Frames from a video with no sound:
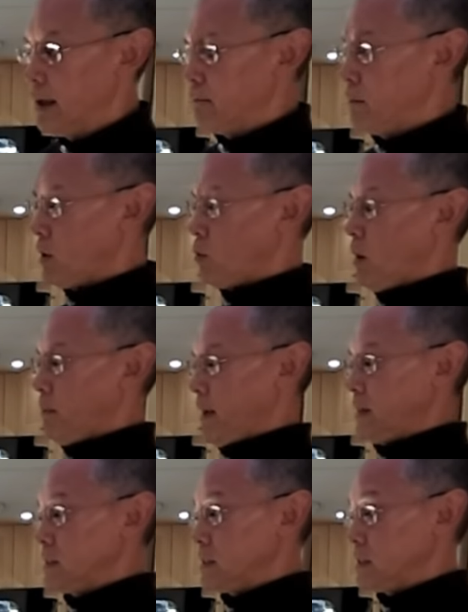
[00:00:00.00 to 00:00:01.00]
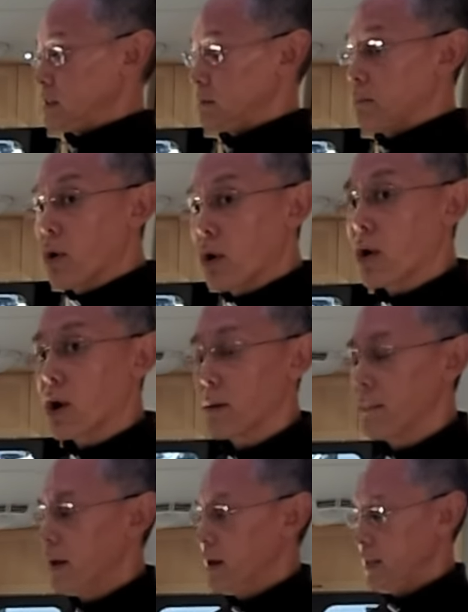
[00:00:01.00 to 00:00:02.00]
but what makes it
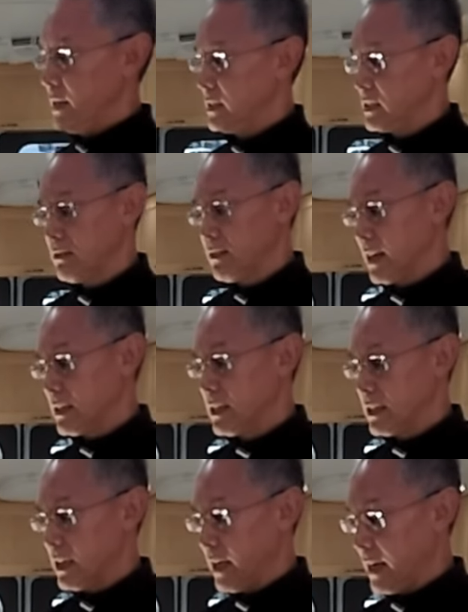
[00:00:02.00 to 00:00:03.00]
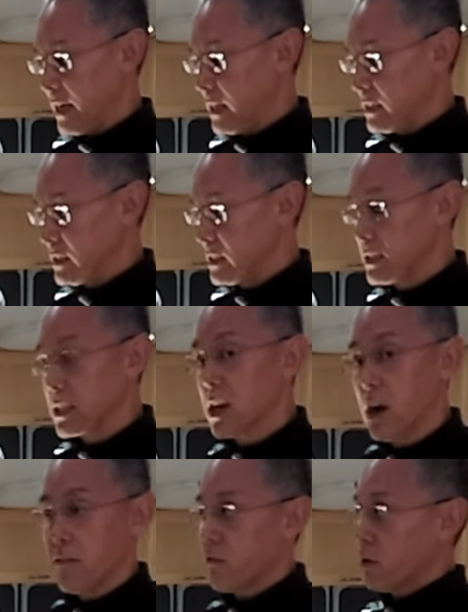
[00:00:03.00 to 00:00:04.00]
superb is the fact that it had this is the
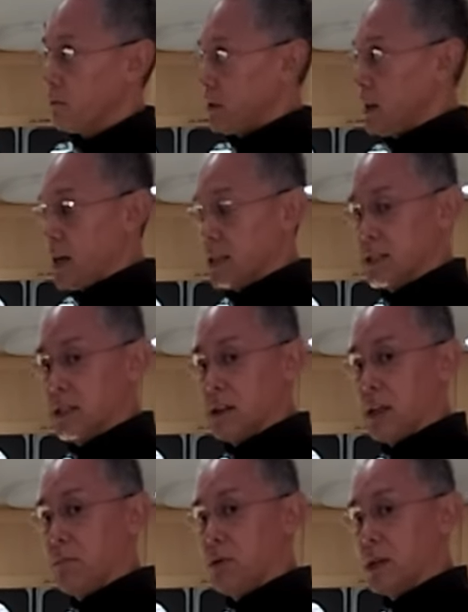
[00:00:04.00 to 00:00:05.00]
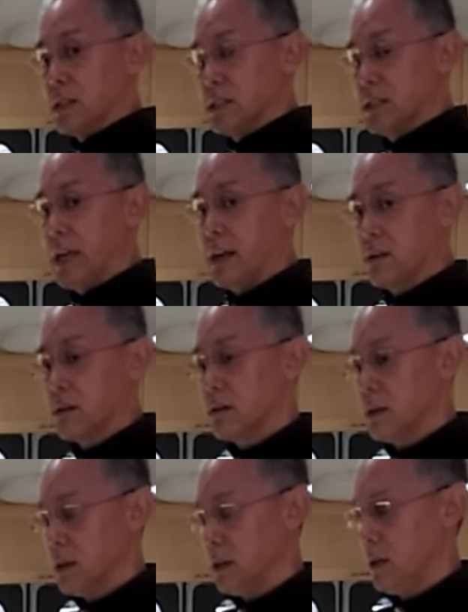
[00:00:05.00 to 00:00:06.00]
Comfort Plus that they put in standard
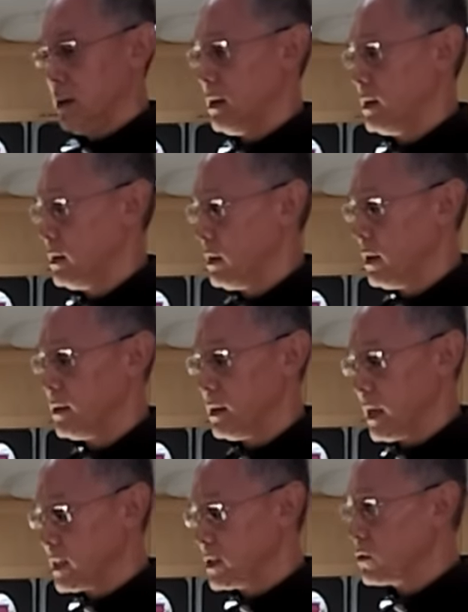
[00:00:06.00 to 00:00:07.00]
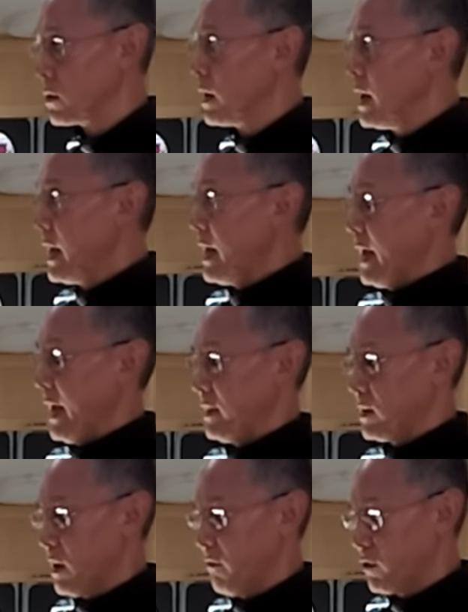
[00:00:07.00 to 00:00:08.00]
uh, on, on the Lexor. And
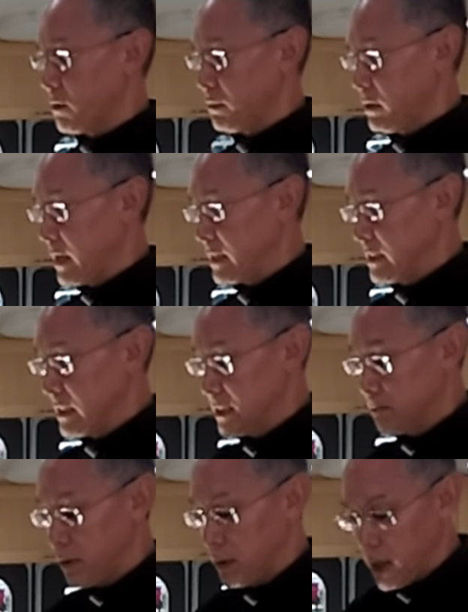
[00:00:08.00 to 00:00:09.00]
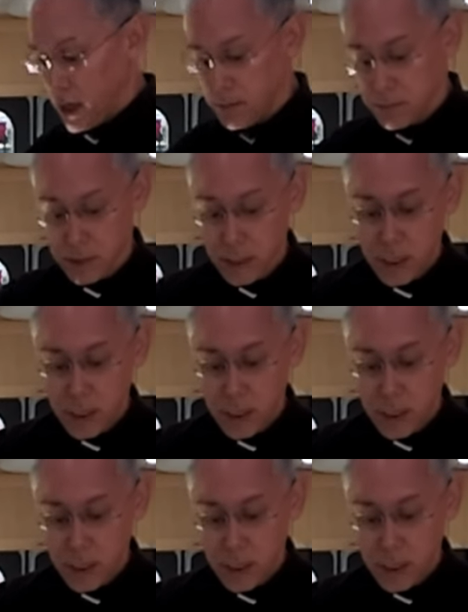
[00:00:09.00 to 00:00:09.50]
the Comfort Plus is plumbed,